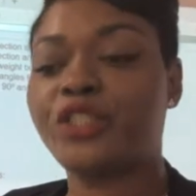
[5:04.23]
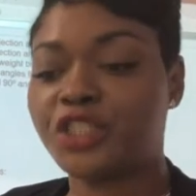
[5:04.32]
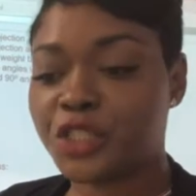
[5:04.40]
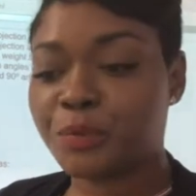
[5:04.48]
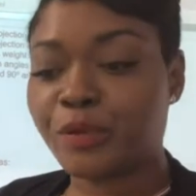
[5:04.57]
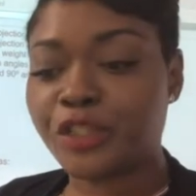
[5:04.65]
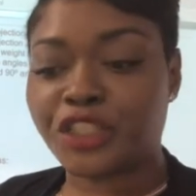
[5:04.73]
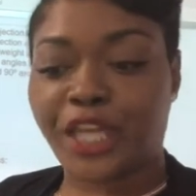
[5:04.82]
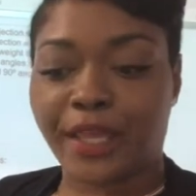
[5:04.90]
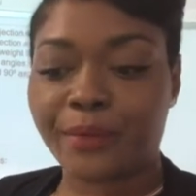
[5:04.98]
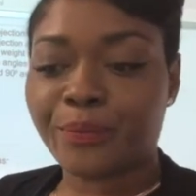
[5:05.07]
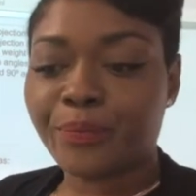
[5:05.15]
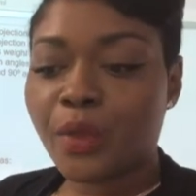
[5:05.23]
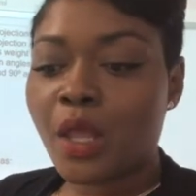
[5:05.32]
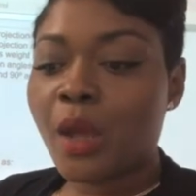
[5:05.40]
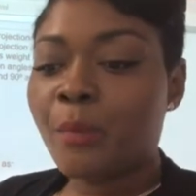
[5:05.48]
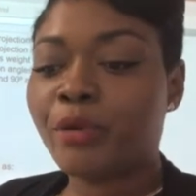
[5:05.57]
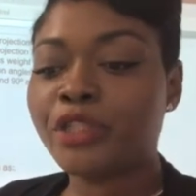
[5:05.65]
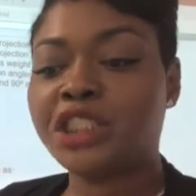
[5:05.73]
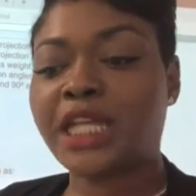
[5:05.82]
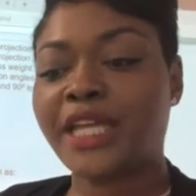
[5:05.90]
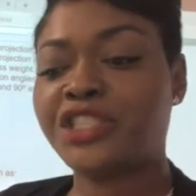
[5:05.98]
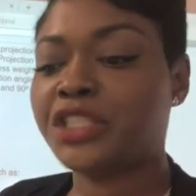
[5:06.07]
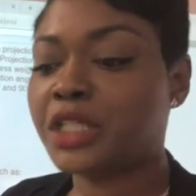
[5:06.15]
is project.
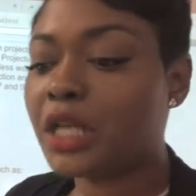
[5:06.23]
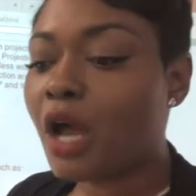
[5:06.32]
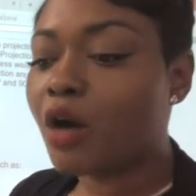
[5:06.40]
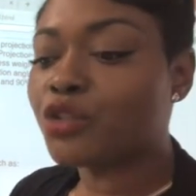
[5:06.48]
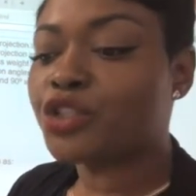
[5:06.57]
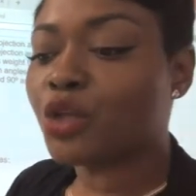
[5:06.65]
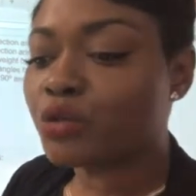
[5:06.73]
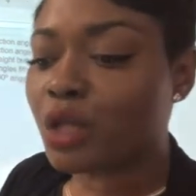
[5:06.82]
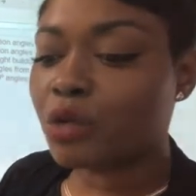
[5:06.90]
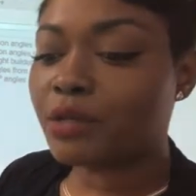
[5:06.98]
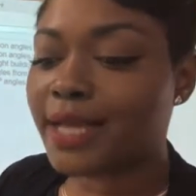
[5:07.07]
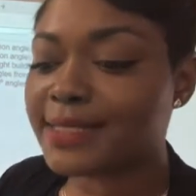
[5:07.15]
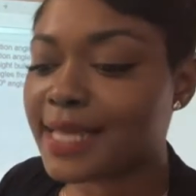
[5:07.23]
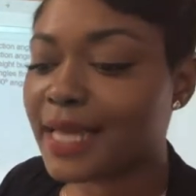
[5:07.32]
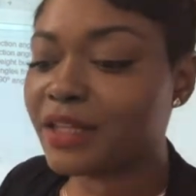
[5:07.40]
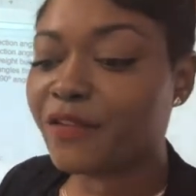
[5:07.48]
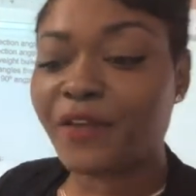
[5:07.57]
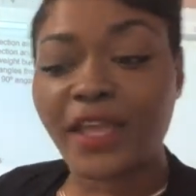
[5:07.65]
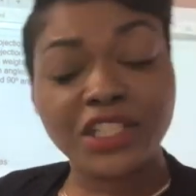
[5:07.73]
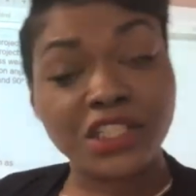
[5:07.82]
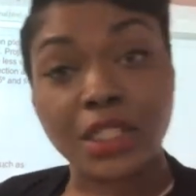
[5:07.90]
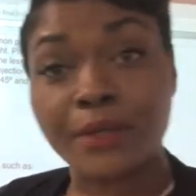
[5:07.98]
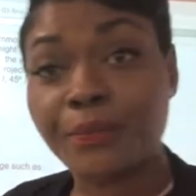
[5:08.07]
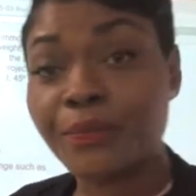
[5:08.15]
Projection, also known as
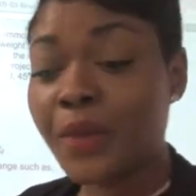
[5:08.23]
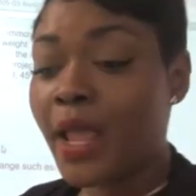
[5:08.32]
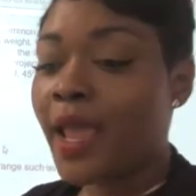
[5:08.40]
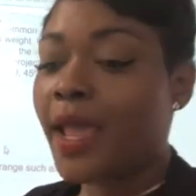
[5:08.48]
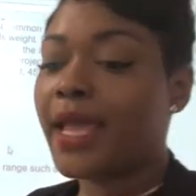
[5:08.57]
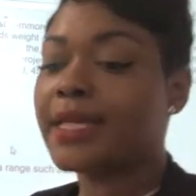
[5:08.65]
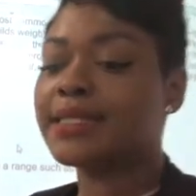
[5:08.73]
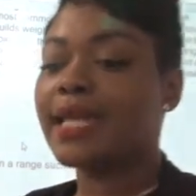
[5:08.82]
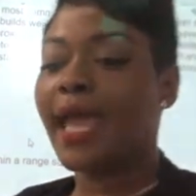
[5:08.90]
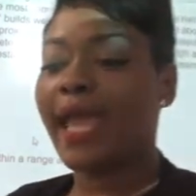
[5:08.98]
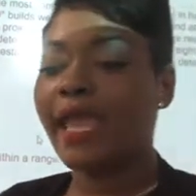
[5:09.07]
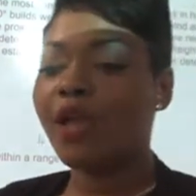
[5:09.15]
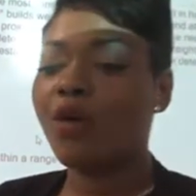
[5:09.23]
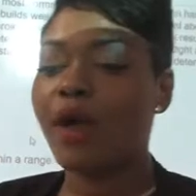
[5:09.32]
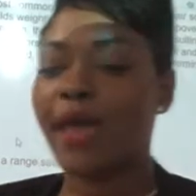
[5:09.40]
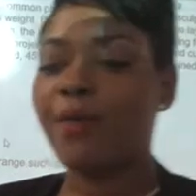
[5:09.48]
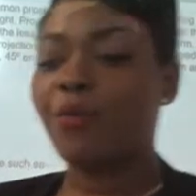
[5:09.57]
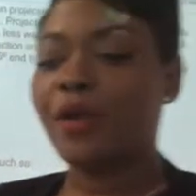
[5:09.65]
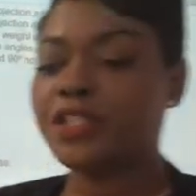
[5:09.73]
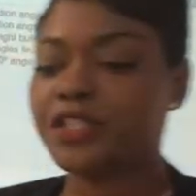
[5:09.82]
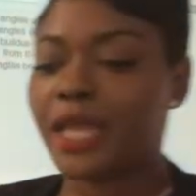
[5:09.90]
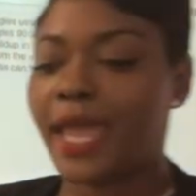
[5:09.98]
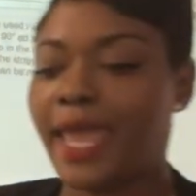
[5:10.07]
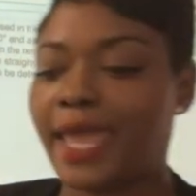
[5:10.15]
elevation, is the angle at which
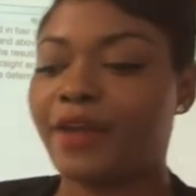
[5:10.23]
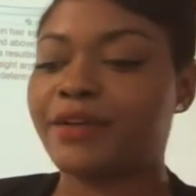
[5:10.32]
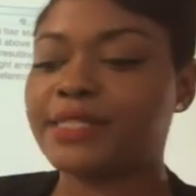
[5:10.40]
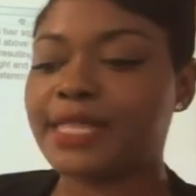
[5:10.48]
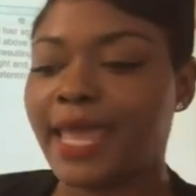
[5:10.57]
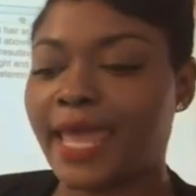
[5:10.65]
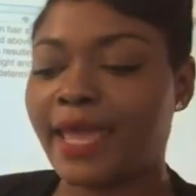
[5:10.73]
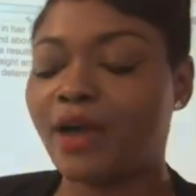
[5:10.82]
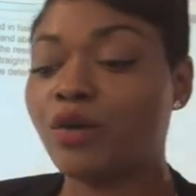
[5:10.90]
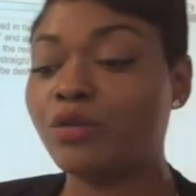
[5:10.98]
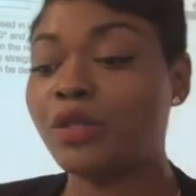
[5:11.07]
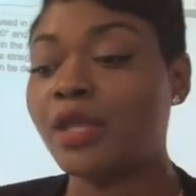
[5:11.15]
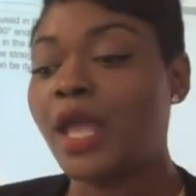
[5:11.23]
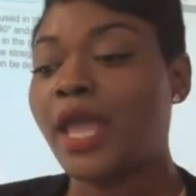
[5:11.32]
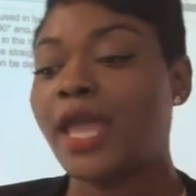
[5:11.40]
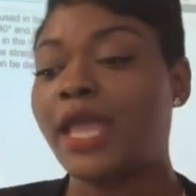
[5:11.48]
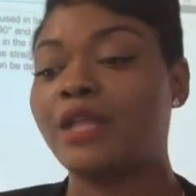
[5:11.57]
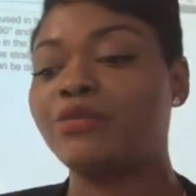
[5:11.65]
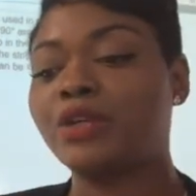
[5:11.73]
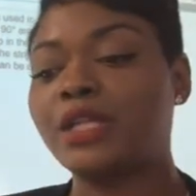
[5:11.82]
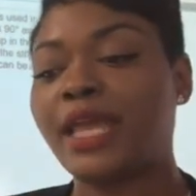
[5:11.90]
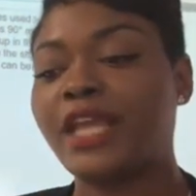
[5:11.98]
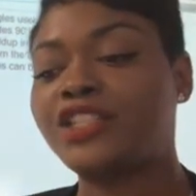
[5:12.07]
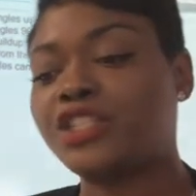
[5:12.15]
the hair is held in
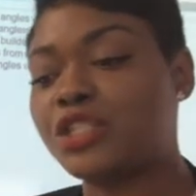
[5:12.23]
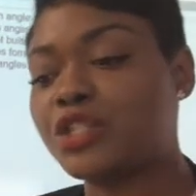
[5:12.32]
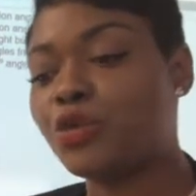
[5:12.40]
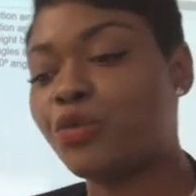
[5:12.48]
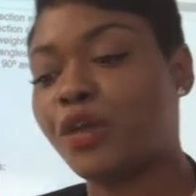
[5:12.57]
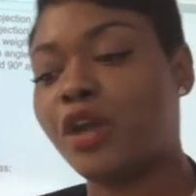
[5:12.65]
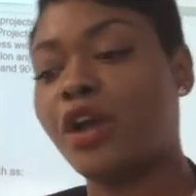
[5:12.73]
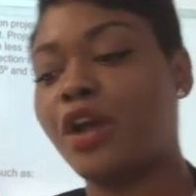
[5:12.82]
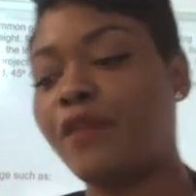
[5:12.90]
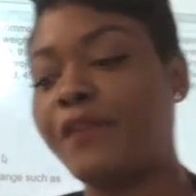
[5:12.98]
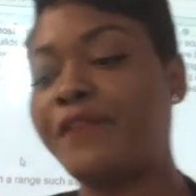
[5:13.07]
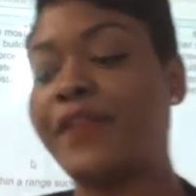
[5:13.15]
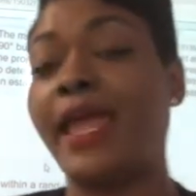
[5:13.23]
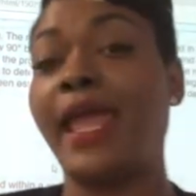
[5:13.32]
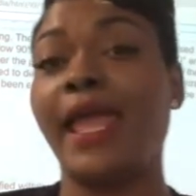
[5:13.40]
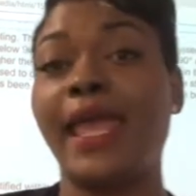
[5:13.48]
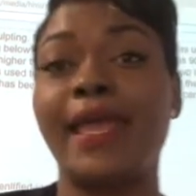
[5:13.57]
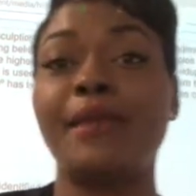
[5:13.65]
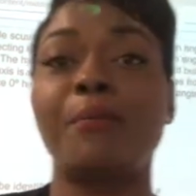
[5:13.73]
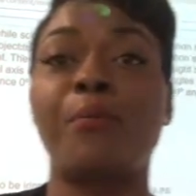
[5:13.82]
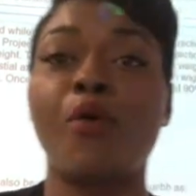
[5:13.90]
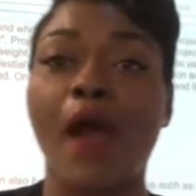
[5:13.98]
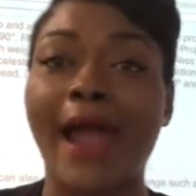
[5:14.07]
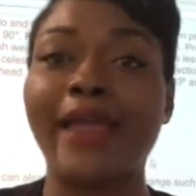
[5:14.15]
relation to the curve of the head
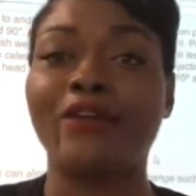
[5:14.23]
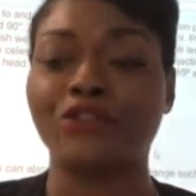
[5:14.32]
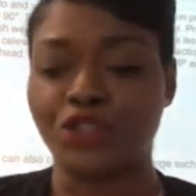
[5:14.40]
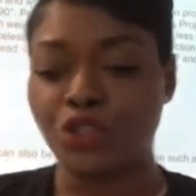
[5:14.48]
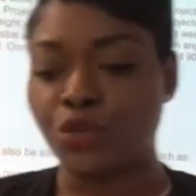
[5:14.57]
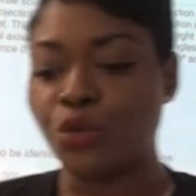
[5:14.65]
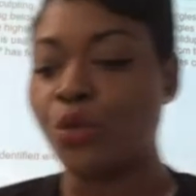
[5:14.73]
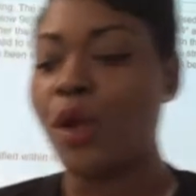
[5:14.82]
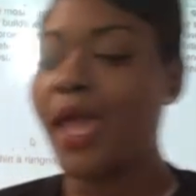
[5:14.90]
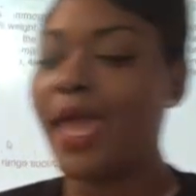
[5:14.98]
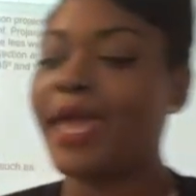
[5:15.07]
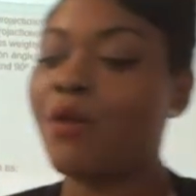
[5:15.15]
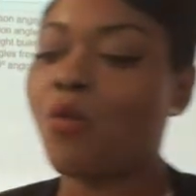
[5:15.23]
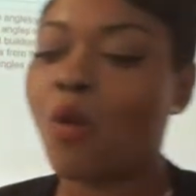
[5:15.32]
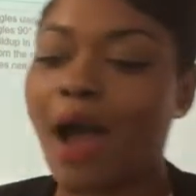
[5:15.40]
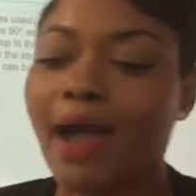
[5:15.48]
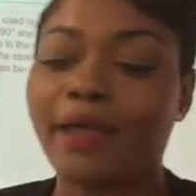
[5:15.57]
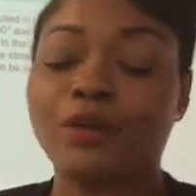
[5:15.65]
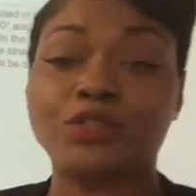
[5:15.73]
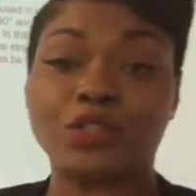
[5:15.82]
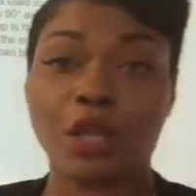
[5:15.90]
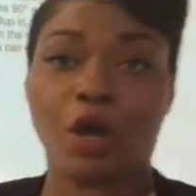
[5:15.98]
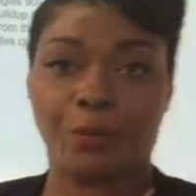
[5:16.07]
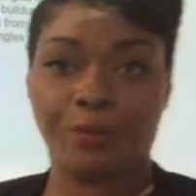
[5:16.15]
prior to and while
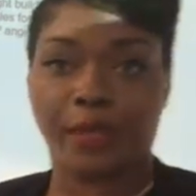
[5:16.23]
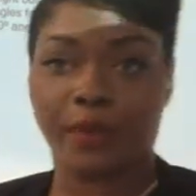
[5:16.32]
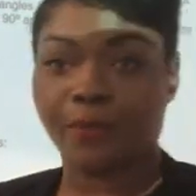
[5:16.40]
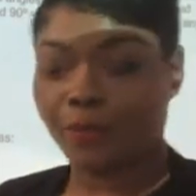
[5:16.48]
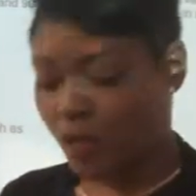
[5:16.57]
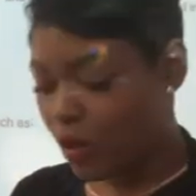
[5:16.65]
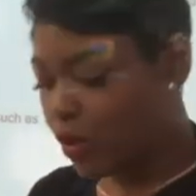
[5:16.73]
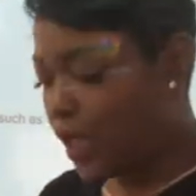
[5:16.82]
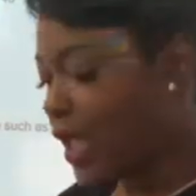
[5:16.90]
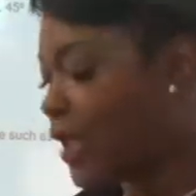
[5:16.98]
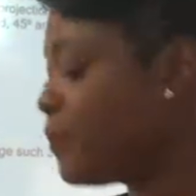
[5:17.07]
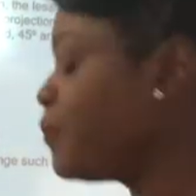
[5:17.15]
sculpting, okay?